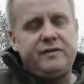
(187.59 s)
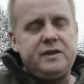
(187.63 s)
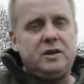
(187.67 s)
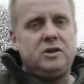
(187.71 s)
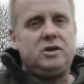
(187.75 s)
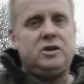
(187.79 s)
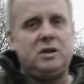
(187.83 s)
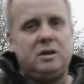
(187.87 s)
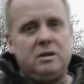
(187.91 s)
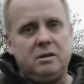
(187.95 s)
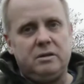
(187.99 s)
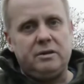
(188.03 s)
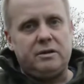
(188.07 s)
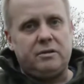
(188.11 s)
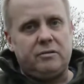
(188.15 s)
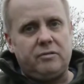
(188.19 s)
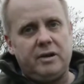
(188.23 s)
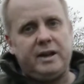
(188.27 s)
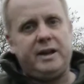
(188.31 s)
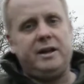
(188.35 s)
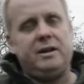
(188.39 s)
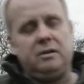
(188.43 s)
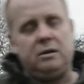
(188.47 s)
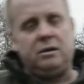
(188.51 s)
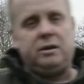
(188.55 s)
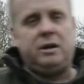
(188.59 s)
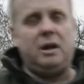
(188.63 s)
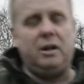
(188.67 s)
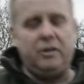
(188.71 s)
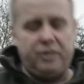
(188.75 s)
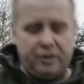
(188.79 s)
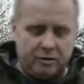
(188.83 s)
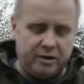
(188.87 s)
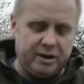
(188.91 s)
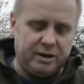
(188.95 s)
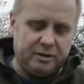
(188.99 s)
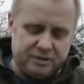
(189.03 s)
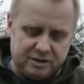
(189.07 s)
to shoot the real
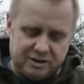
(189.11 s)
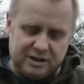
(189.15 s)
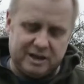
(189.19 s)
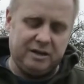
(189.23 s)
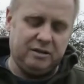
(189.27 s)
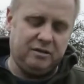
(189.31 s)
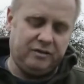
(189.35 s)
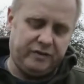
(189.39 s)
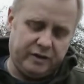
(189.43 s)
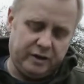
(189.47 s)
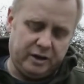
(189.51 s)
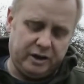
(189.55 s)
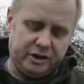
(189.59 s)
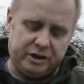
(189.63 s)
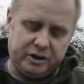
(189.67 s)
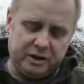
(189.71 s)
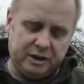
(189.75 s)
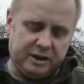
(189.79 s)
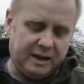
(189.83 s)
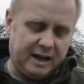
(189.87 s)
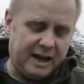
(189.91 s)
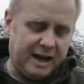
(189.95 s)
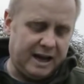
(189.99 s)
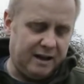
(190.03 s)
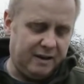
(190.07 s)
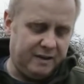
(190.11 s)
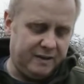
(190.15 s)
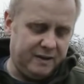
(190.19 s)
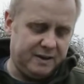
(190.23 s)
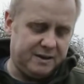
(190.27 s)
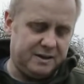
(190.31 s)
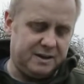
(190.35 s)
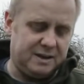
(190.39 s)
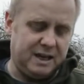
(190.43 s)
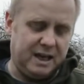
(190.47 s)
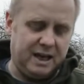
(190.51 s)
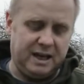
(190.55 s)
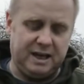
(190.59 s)
steel version out in the
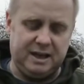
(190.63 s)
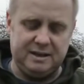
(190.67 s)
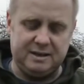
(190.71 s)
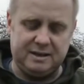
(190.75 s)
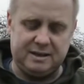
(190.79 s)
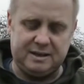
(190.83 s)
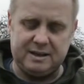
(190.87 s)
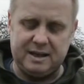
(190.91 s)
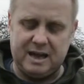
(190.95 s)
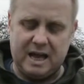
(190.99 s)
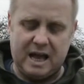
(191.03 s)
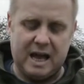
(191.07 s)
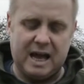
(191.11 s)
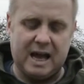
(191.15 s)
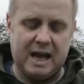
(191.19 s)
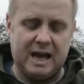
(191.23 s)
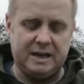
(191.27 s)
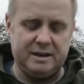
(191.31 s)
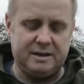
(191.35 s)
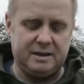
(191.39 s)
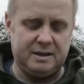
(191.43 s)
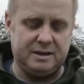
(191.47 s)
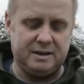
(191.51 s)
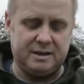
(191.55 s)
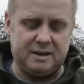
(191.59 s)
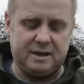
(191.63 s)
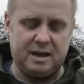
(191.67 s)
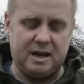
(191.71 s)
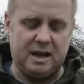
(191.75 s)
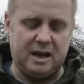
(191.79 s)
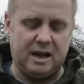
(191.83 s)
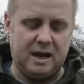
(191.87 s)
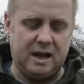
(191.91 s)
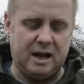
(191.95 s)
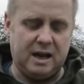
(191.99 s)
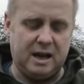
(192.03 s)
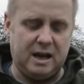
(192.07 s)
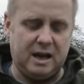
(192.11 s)
States, and
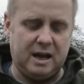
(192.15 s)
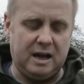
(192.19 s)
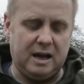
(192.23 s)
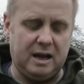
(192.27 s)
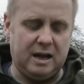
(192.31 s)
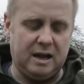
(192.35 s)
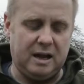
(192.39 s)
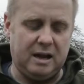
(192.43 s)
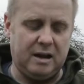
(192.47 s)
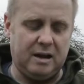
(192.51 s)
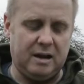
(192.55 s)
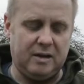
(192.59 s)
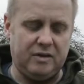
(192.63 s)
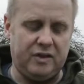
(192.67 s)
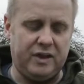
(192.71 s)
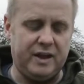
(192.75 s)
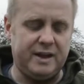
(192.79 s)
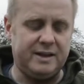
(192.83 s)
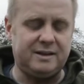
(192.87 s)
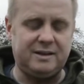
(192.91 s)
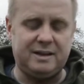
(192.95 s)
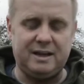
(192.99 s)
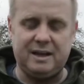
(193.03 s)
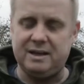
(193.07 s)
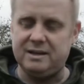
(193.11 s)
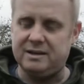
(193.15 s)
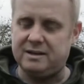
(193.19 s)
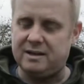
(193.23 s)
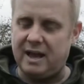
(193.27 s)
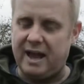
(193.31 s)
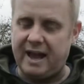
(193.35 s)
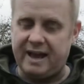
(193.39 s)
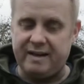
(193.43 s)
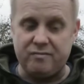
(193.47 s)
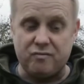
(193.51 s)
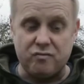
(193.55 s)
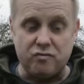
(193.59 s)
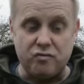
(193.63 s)
this is
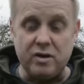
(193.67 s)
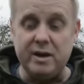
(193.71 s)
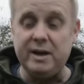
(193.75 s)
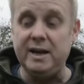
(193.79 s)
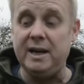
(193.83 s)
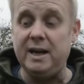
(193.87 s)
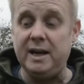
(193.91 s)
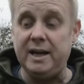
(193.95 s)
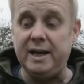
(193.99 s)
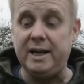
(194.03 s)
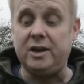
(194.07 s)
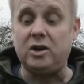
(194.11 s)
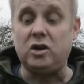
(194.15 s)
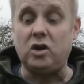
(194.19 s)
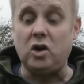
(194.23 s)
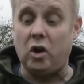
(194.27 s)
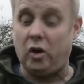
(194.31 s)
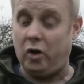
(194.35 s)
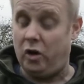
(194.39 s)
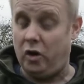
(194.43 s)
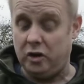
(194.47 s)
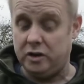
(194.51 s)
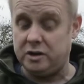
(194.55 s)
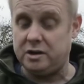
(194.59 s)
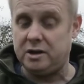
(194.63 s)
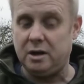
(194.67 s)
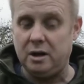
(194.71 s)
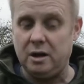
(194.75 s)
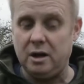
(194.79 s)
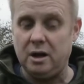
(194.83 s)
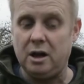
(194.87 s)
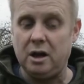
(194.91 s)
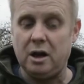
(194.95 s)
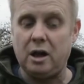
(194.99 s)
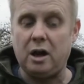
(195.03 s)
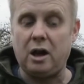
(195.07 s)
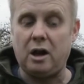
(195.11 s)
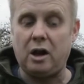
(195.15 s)
a really good
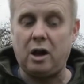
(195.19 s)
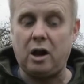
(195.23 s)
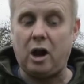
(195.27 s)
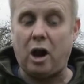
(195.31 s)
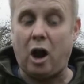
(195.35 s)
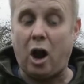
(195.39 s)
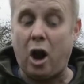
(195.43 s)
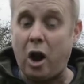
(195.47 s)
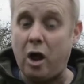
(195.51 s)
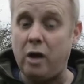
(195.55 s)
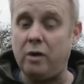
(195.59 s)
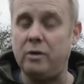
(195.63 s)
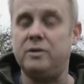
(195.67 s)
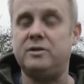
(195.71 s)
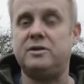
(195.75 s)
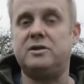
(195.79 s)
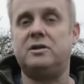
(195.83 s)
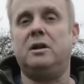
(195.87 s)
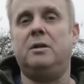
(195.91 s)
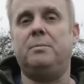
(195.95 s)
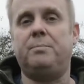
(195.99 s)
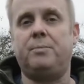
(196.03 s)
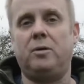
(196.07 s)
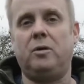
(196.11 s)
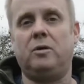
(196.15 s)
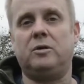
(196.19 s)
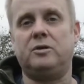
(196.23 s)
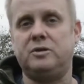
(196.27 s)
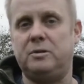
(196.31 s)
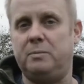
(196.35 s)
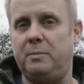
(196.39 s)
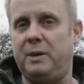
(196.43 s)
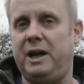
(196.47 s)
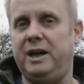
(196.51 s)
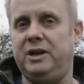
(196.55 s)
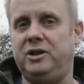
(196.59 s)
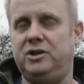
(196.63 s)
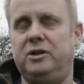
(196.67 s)
close
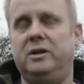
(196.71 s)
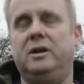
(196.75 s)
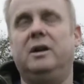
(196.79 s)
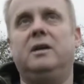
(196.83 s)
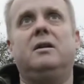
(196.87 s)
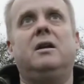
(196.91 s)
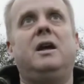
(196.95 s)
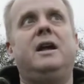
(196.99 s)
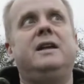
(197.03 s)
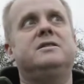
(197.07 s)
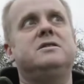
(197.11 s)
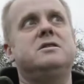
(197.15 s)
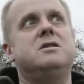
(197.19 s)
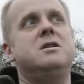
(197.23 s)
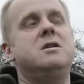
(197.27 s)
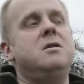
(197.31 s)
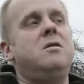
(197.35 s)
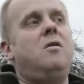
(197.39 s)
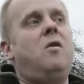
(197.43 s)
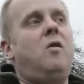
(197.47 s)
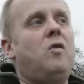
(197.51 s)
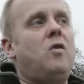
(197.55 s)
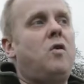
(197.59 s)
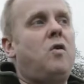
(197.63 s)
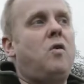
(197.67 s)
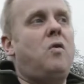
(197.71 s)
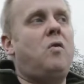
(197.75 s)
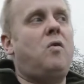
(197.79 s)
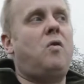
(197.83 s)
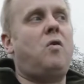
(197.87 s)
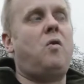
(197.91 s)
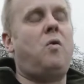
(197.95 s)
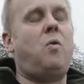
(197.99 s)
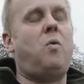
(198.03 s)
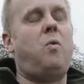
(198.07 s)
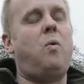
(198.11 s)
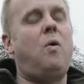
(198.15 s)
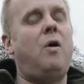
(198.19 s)
approximation. It's not
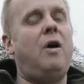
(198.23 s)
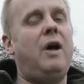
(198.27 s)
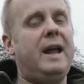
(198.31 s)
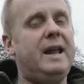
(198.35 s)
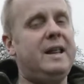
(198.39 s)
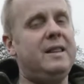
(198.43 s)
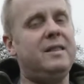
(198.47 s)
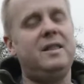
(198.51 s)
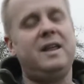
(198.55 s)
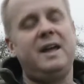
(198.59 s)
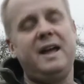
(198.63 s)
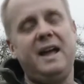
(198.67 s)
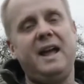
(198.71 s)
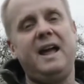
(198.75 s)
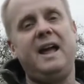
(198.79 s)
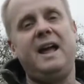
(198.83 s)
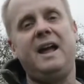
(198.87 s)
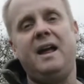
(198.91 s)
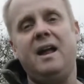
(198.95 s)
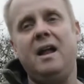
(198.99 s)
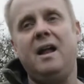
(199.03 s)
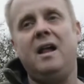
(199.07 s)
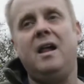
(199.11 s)
quite there,